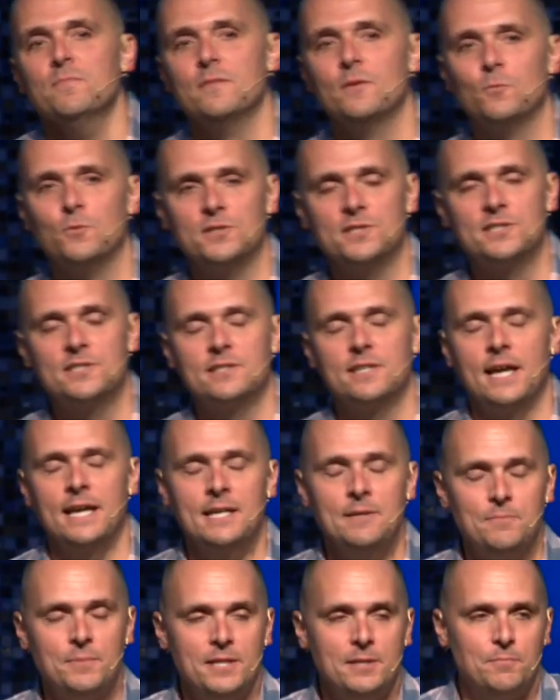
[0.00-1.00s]
with
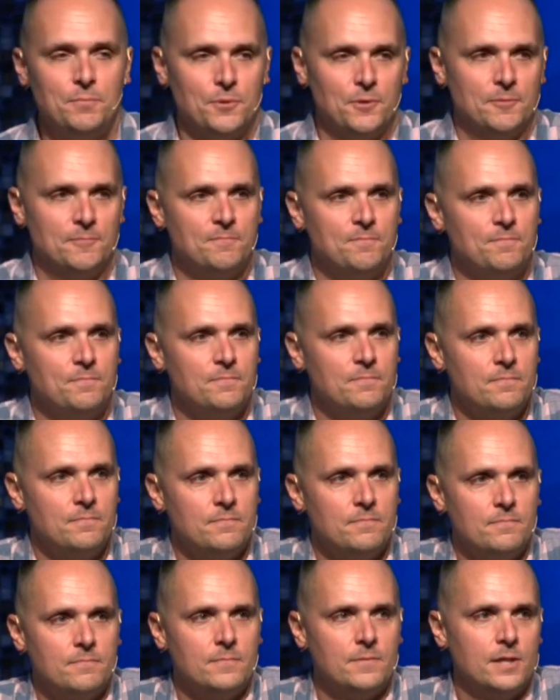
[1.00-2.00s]
eight people.
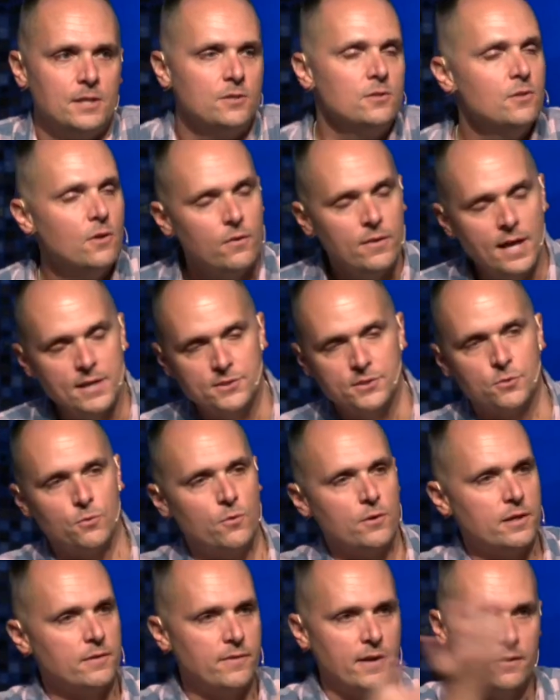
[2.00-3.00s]
And you know that
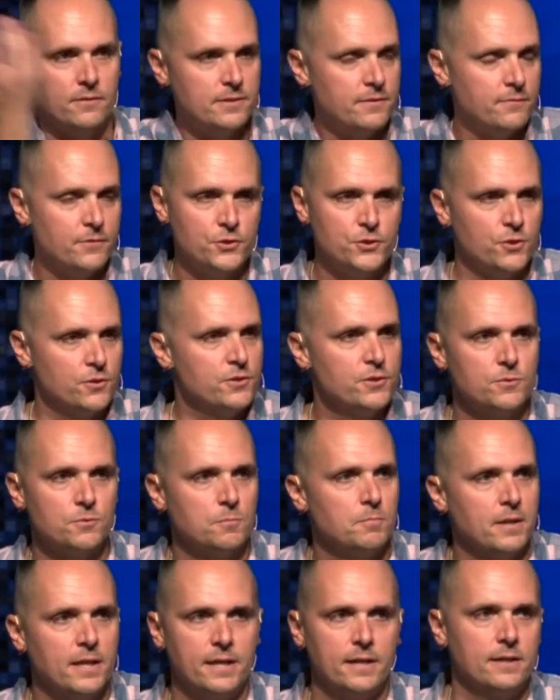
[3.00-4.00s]
story of how different churches were
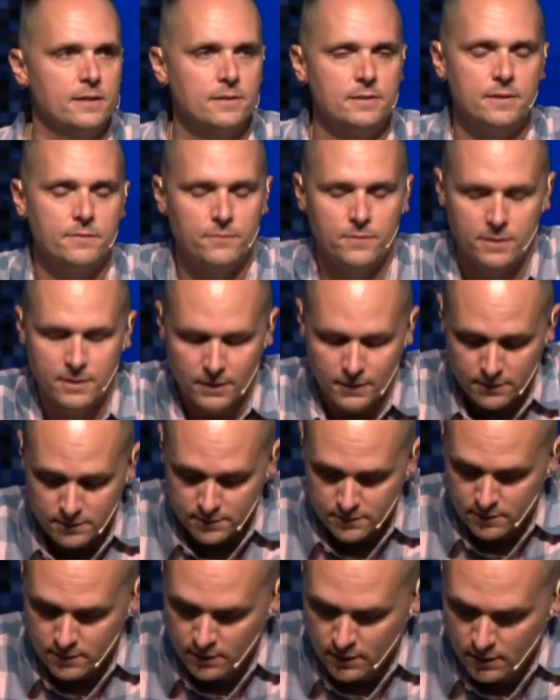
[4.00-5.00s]
planted and different things.